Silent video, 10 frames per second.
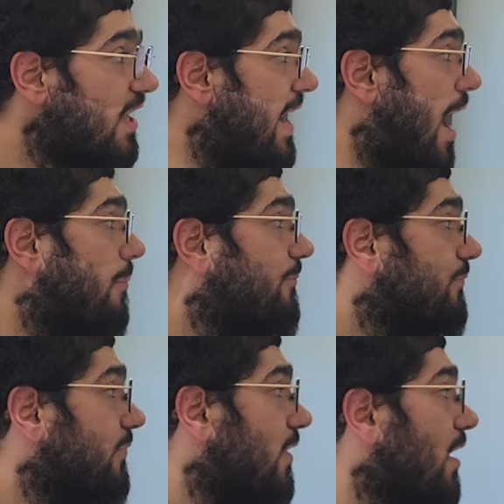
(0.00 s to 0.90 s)

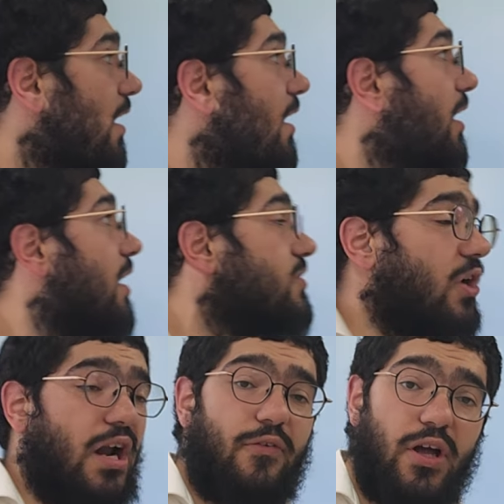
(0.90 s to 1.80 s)

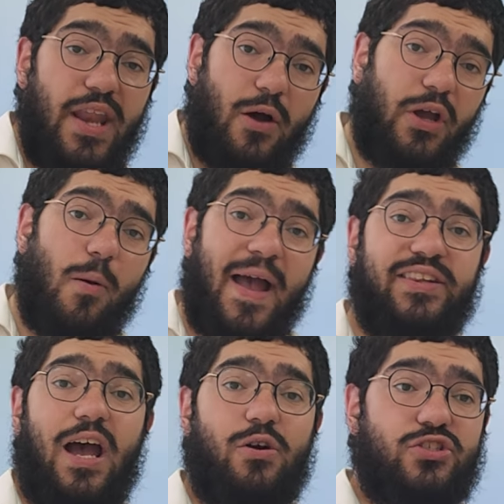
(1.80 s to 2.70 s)
Now we go
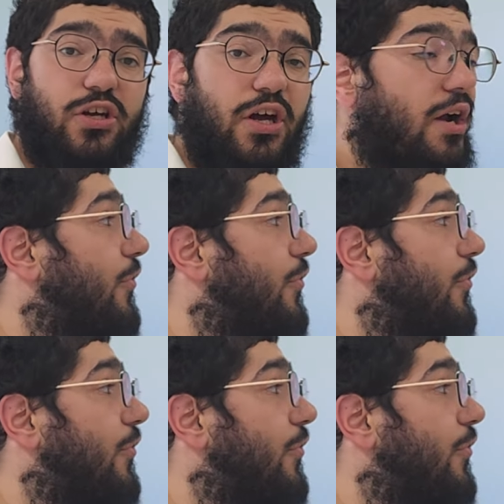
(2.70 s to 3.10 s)
back to our sugya.